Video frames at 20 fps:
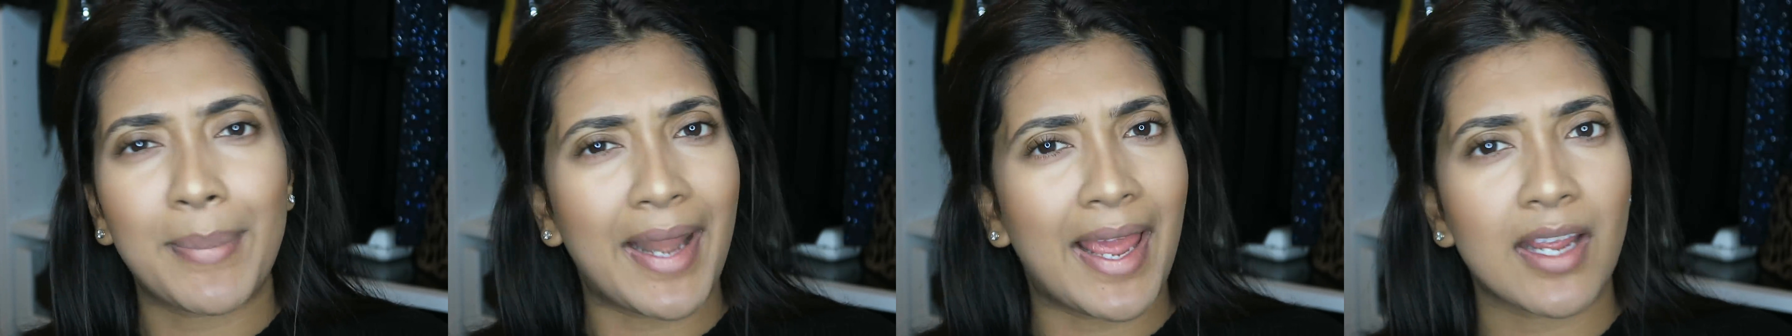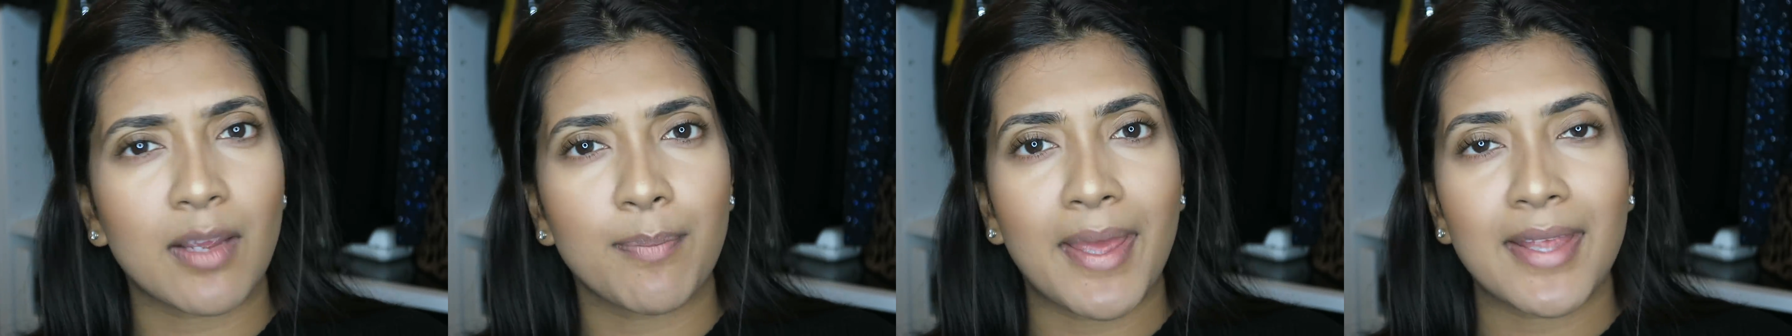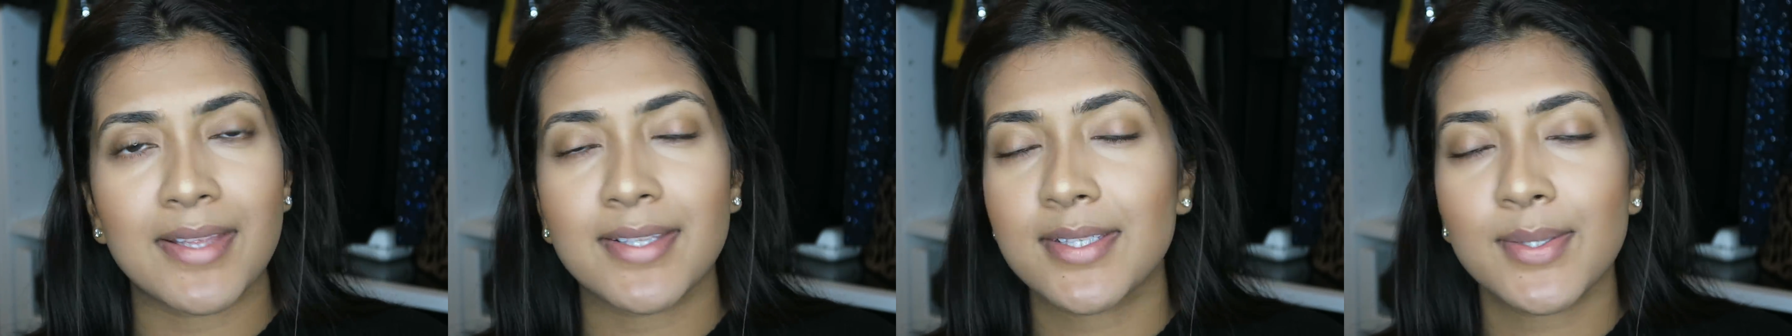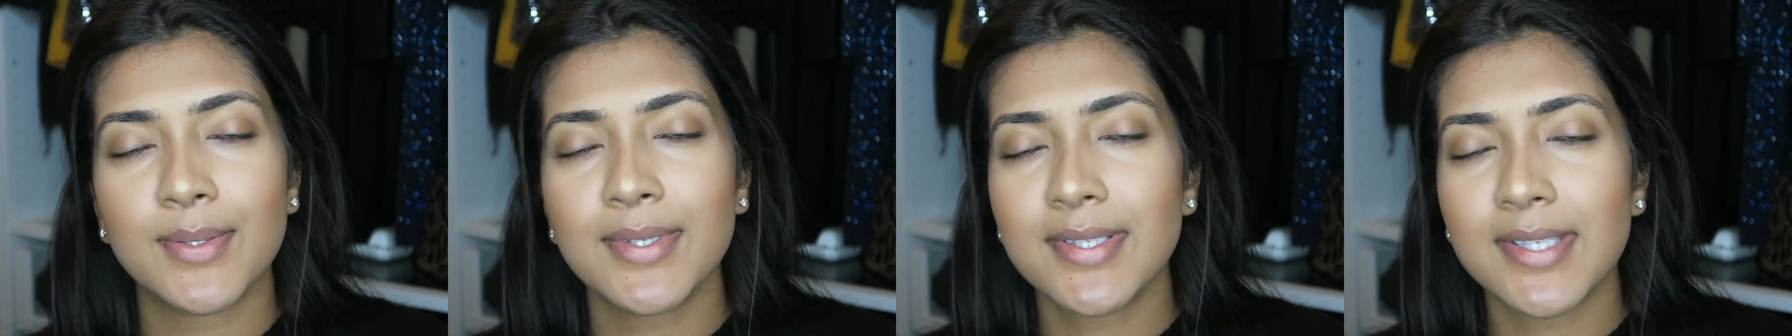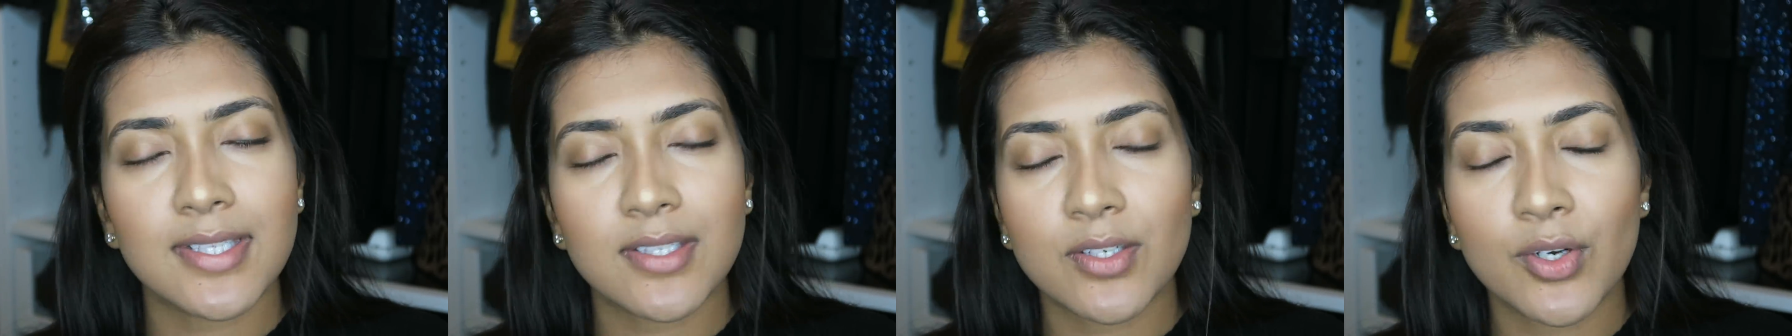black
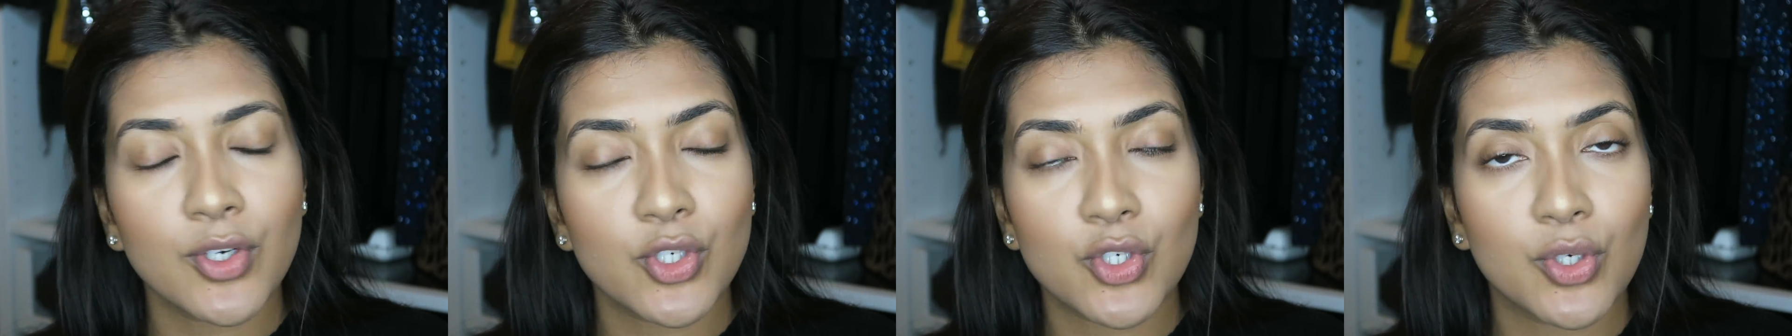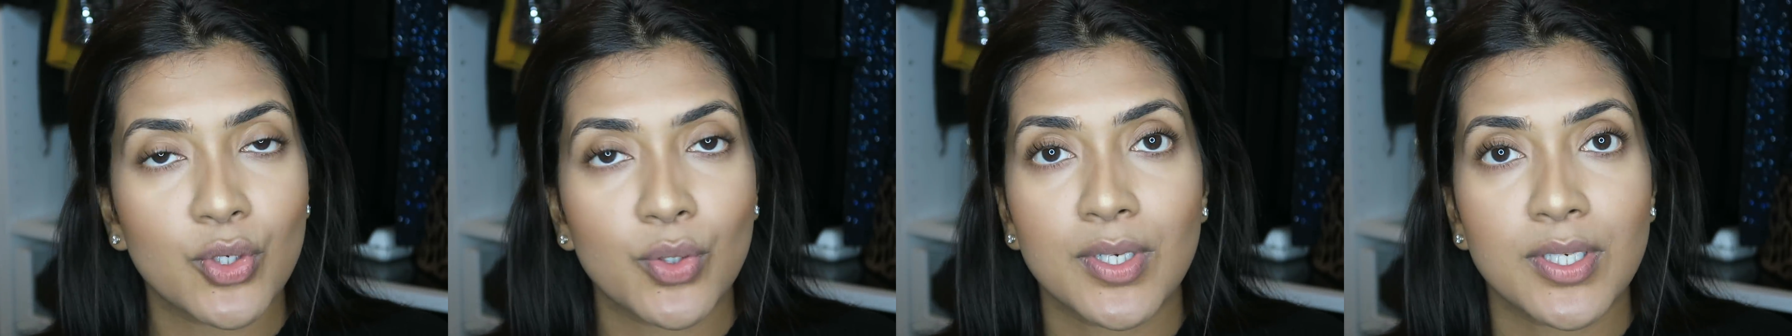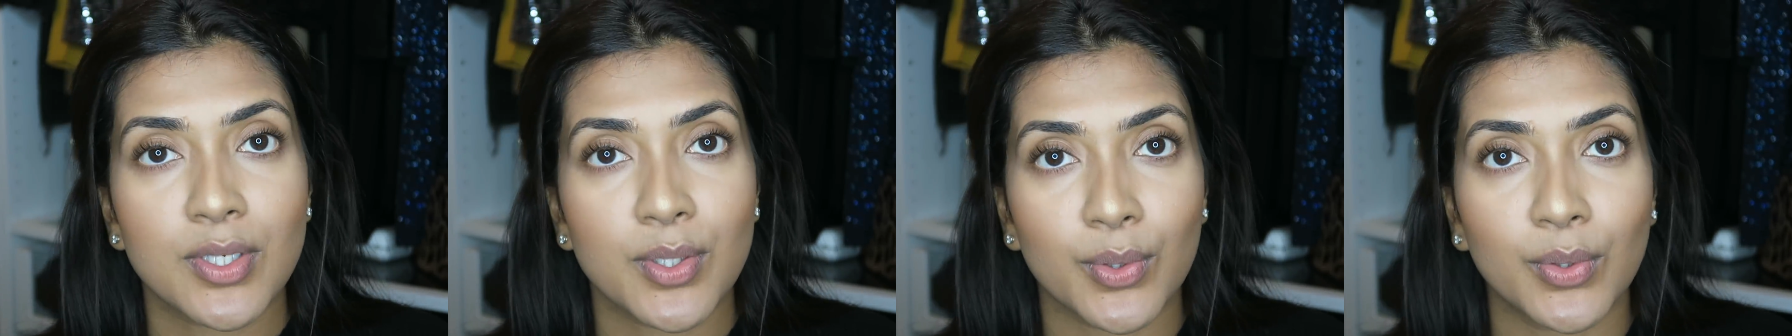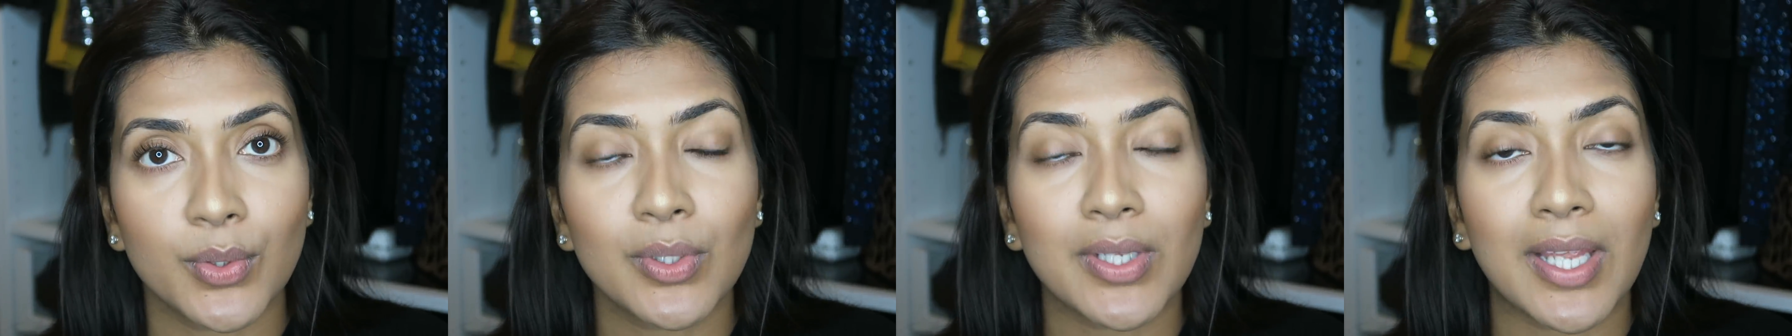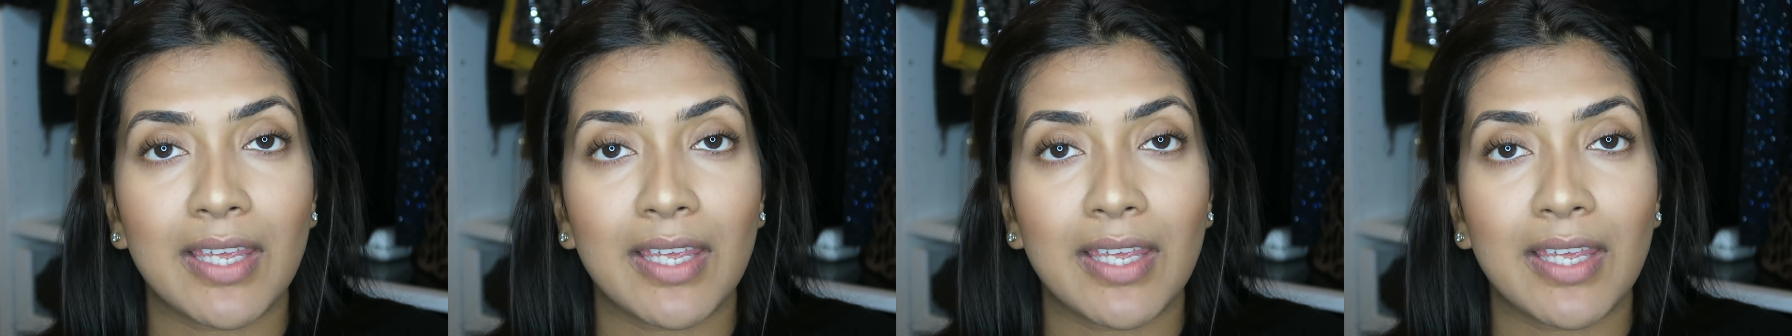pencils, it's not true at all.